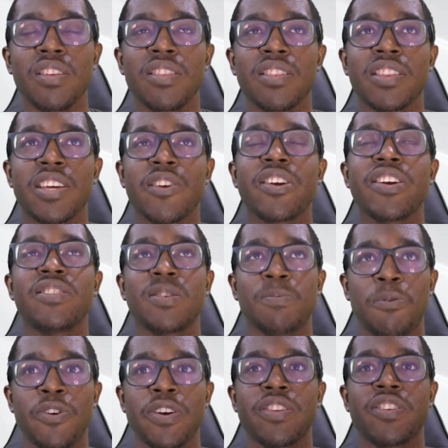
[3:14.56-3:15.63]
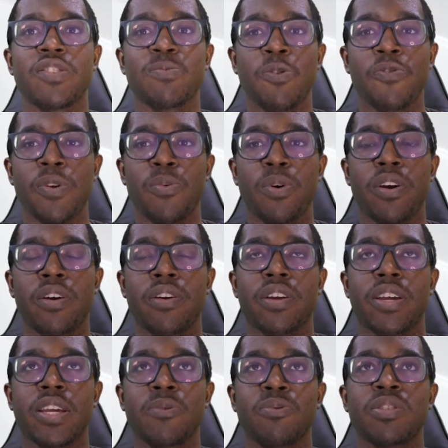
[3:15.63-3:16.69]
there is a point in this movie where
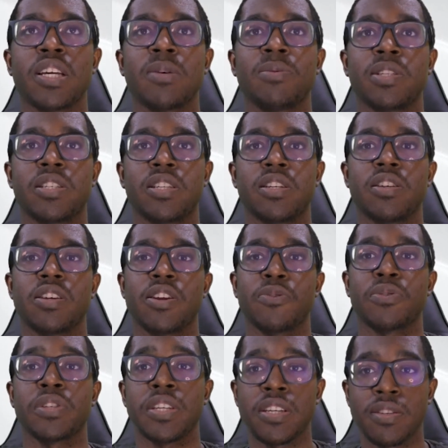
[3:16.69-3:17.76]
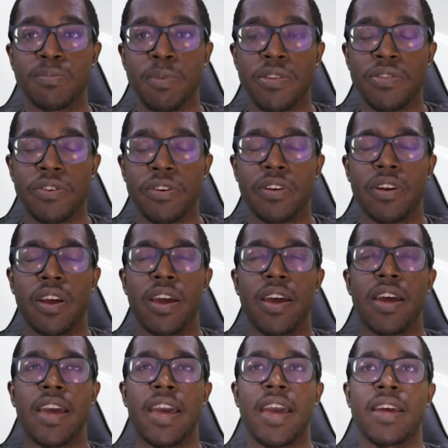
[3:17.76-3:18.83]
he was able to, see his mother
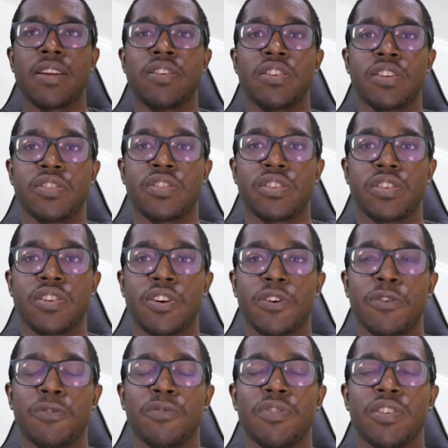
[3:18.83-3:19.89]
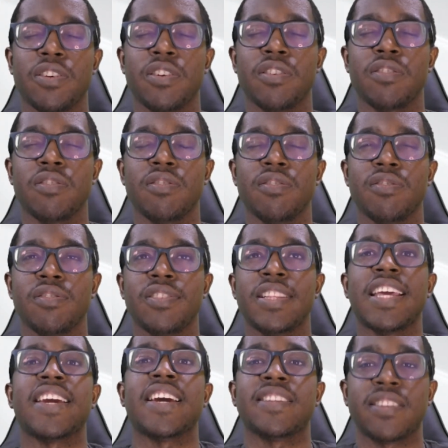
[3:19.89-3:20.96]
and just,
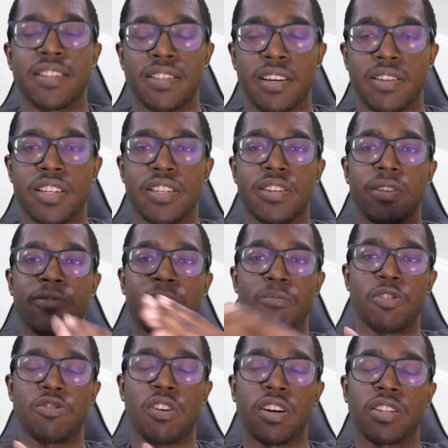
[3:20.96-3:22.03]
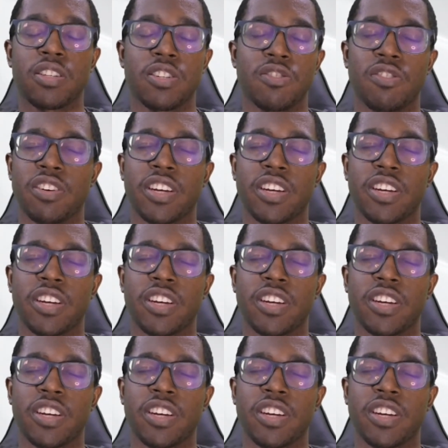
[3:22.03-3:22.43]
they get to touch each other from trunk to trunk.